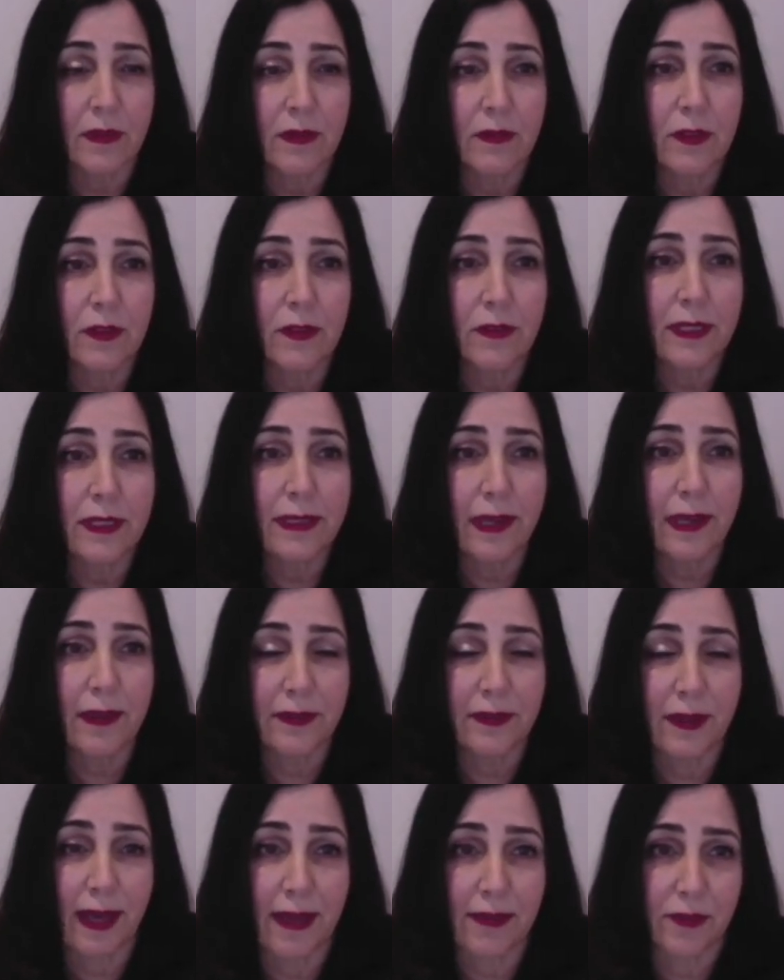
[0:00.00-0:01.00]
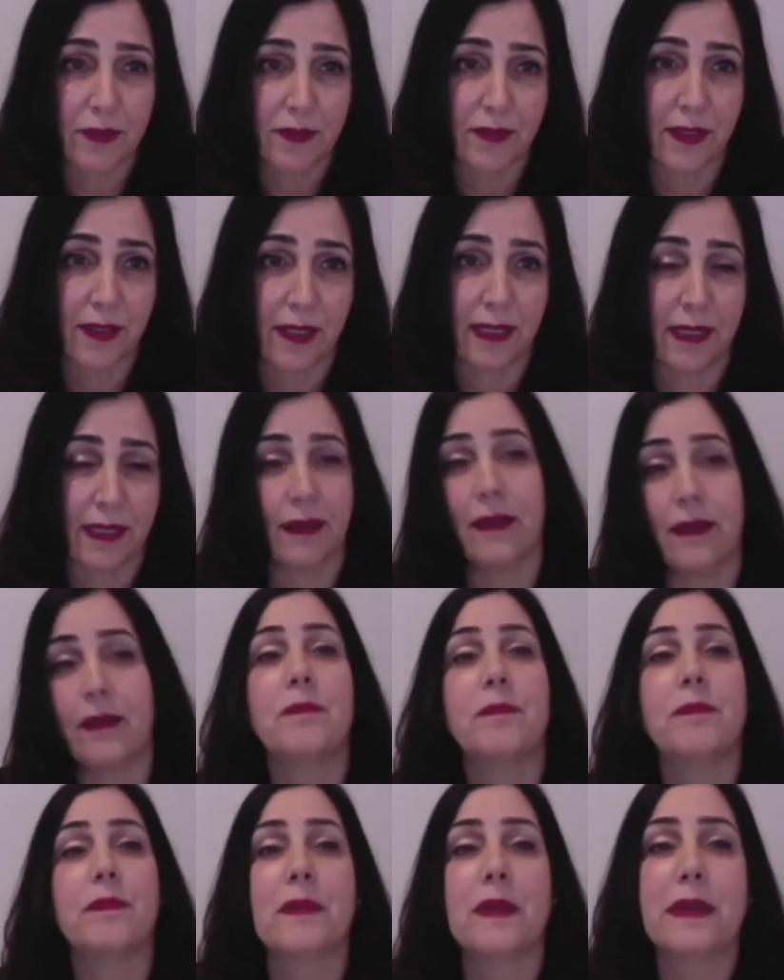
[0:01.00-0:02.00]
Turning now to AstraZeneca,
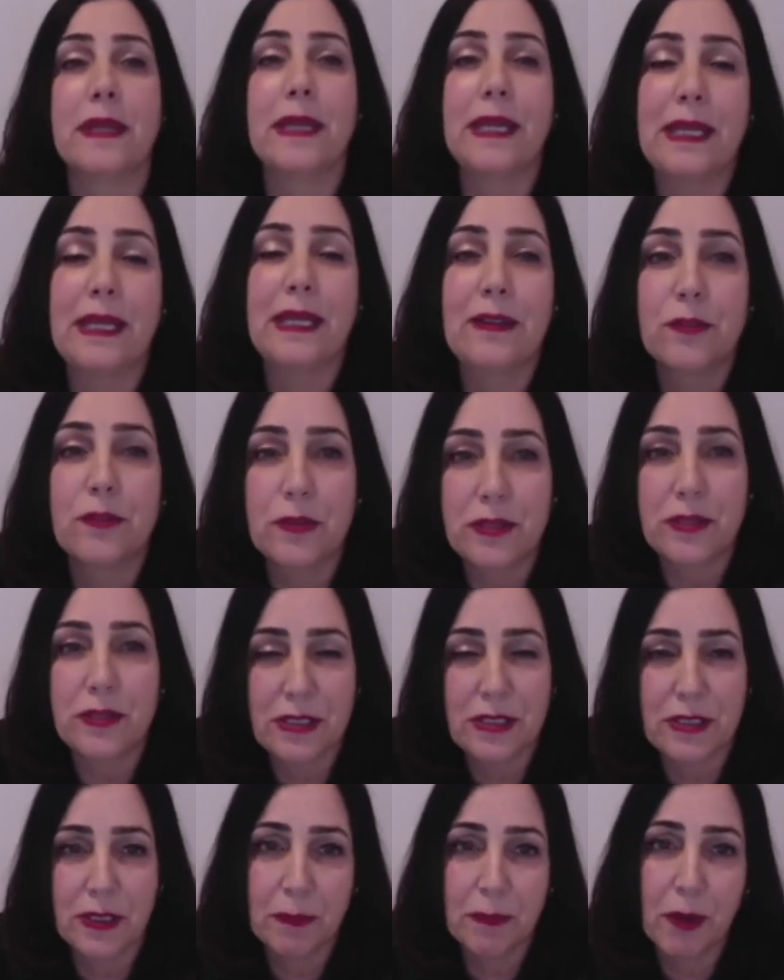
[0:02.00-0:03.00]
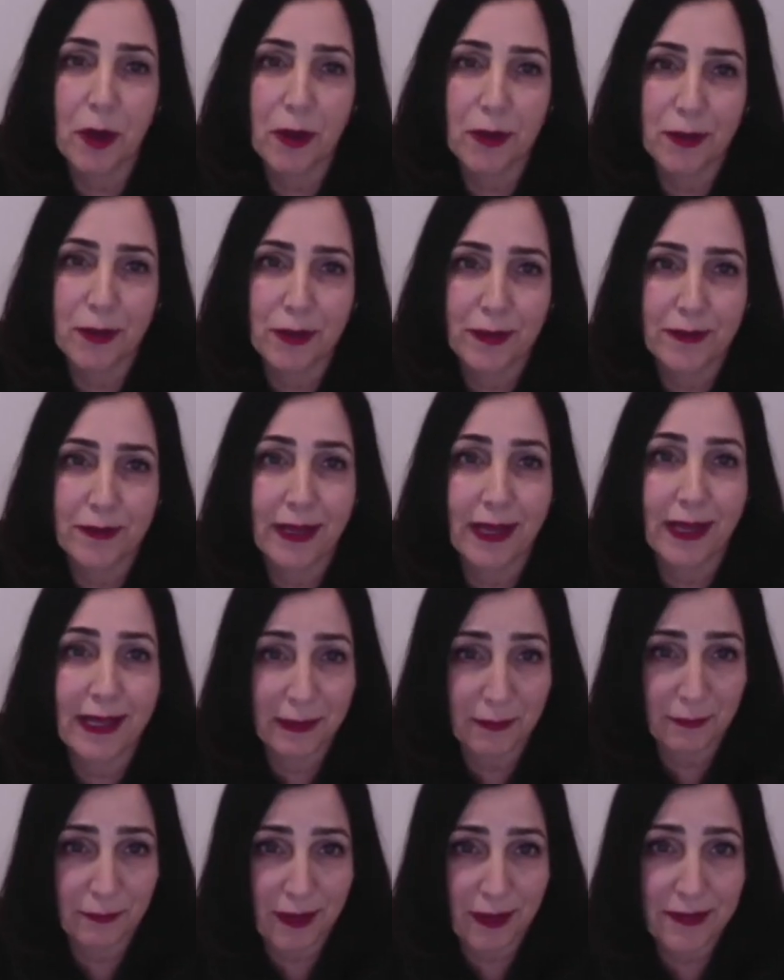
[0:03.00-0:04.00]
a key strategic partner and
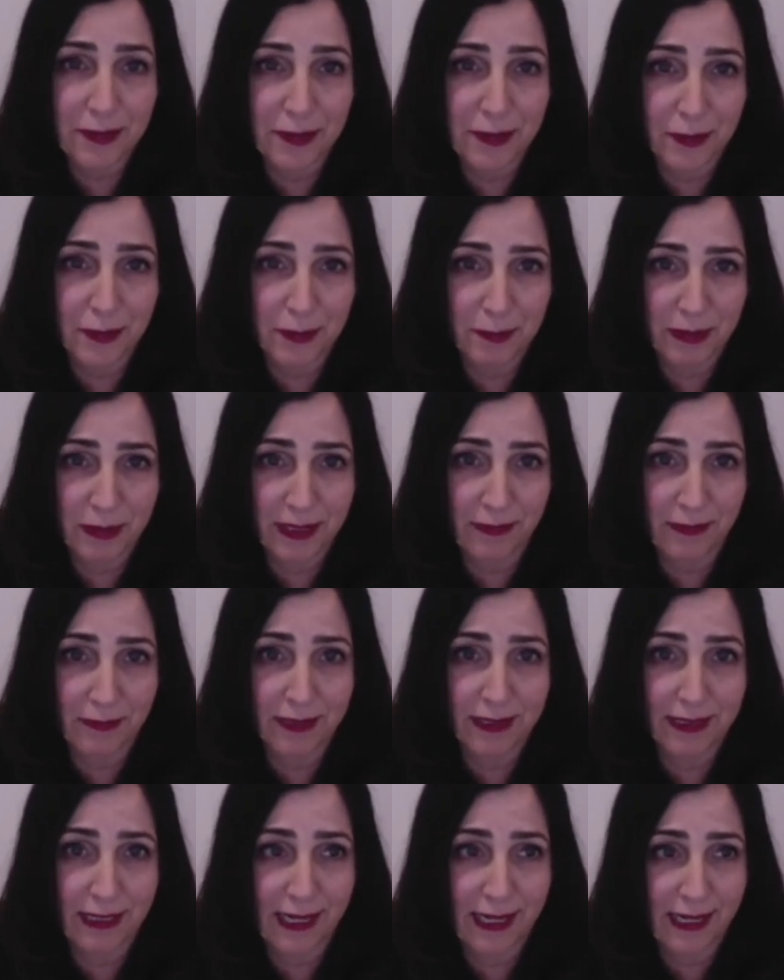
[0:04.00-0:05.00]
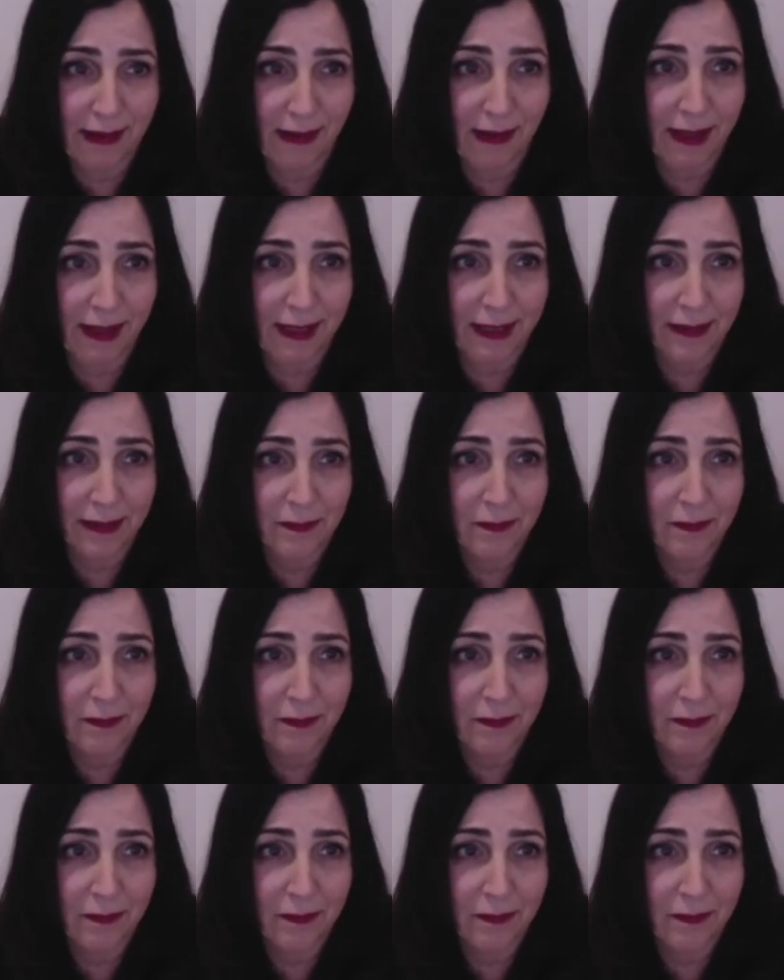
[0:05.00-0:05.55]
investor in Benevolent AI.